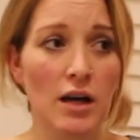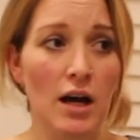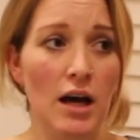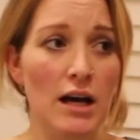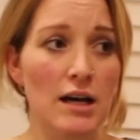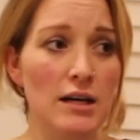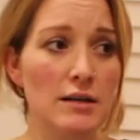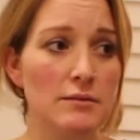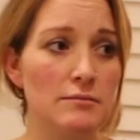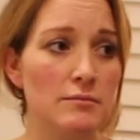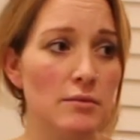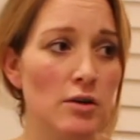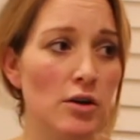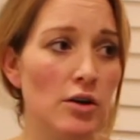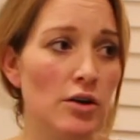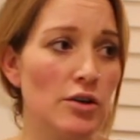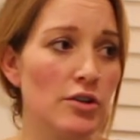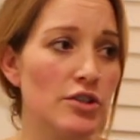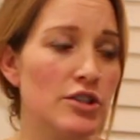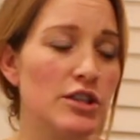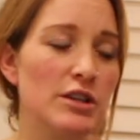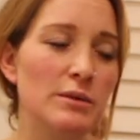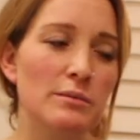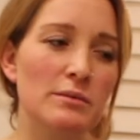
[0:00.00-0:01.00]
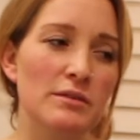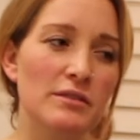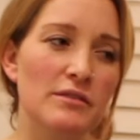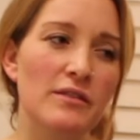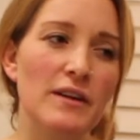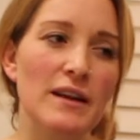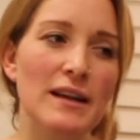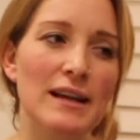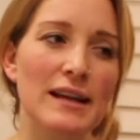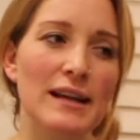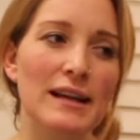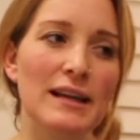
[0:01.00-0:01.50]
Archie was
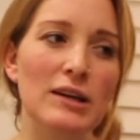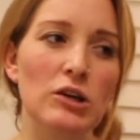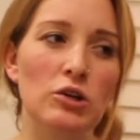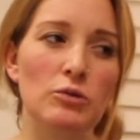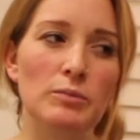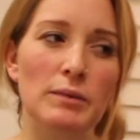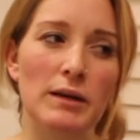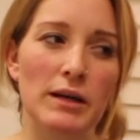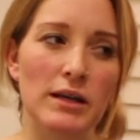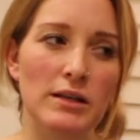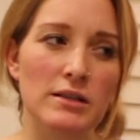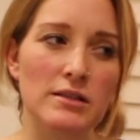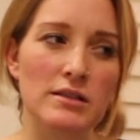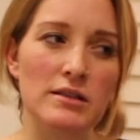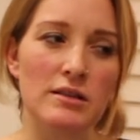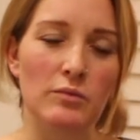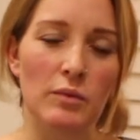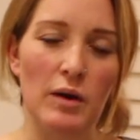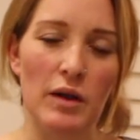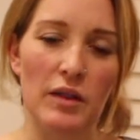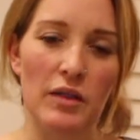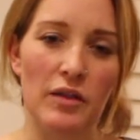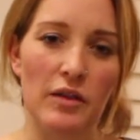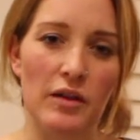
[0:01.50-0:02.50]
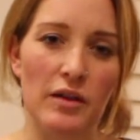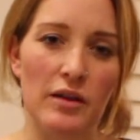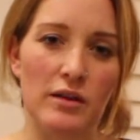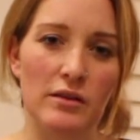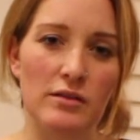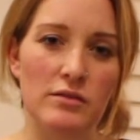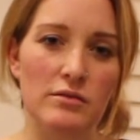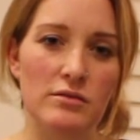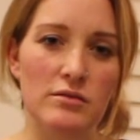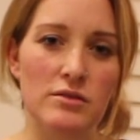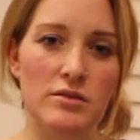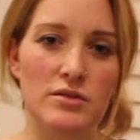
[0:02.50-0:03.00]
feeling a little bit under the
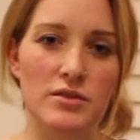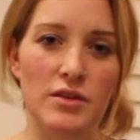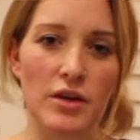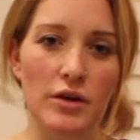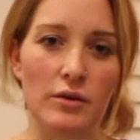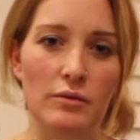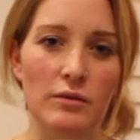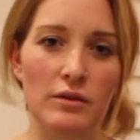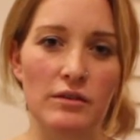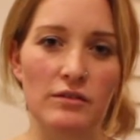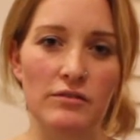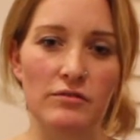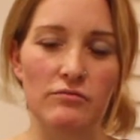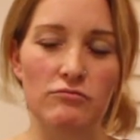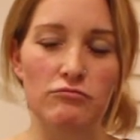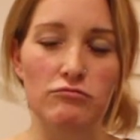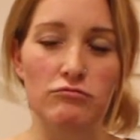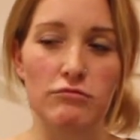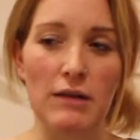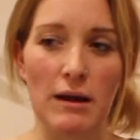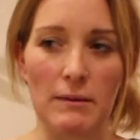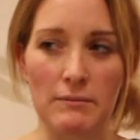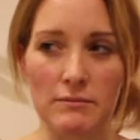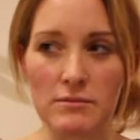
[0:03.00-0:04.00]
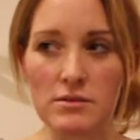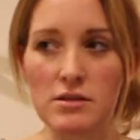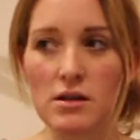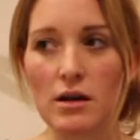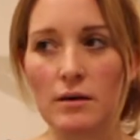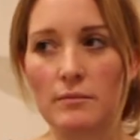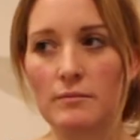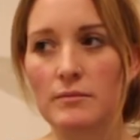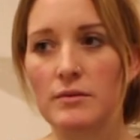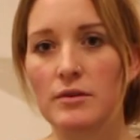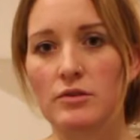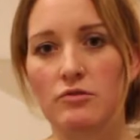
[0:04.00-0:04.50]
weather, so we've ramped
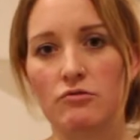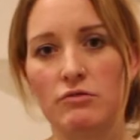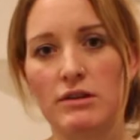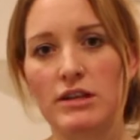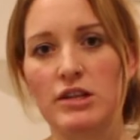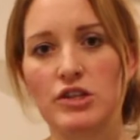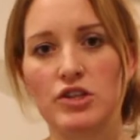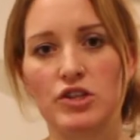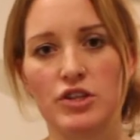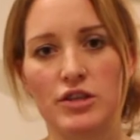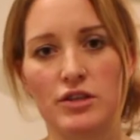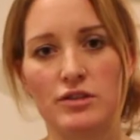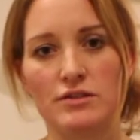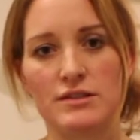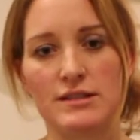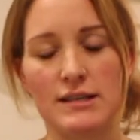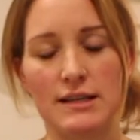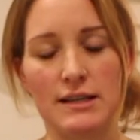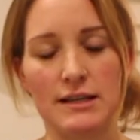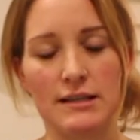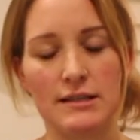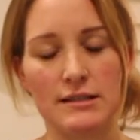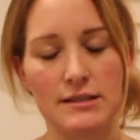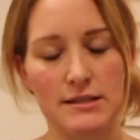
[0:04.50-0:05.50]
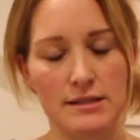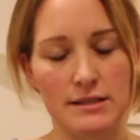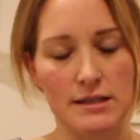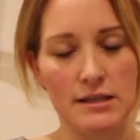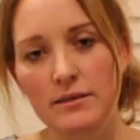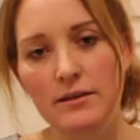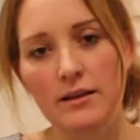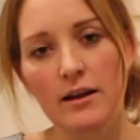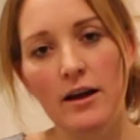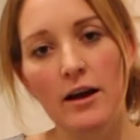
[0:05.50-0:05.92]
up the green juices.